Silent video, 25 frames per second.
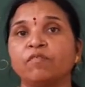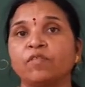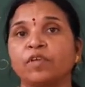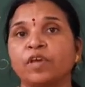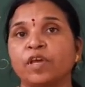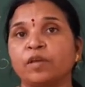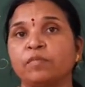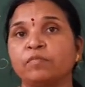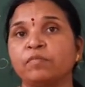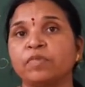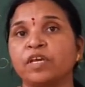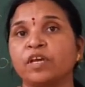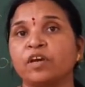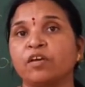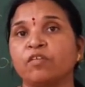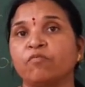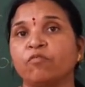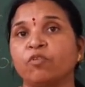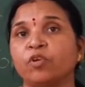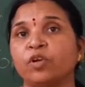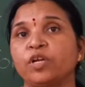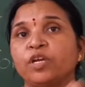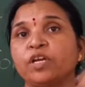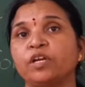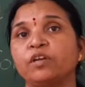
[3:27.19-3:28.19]
can be
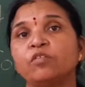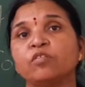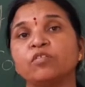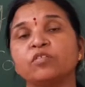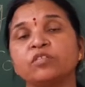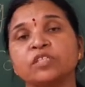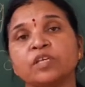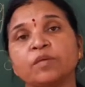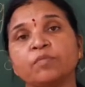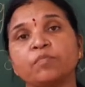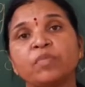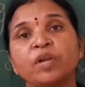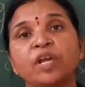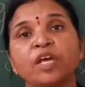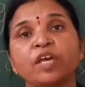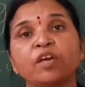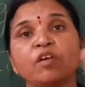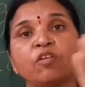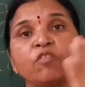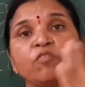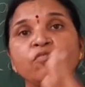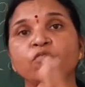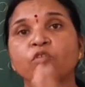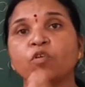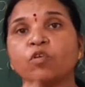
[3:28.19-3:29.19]
avoided or supply
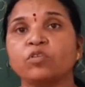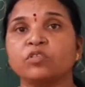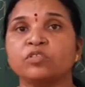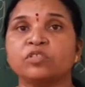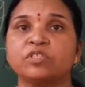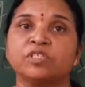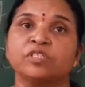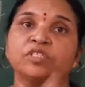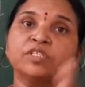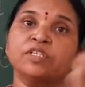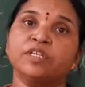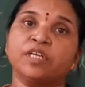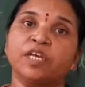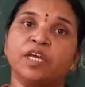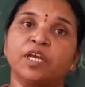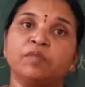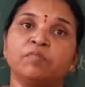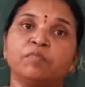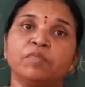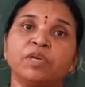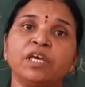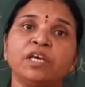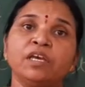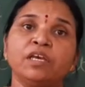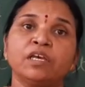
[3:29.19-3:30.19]
of oxygen
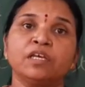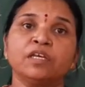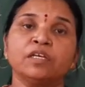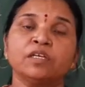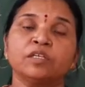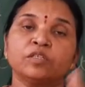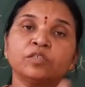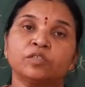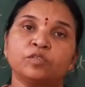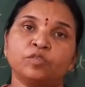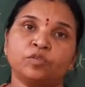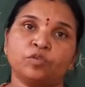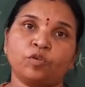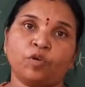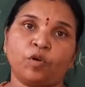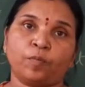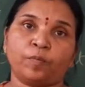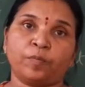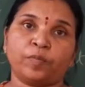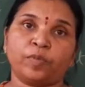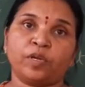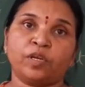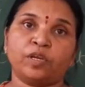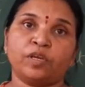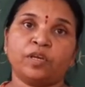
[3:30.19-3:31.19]
can be
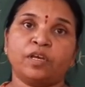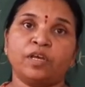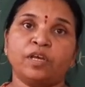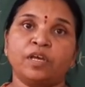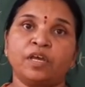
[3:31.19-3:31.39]
stopped,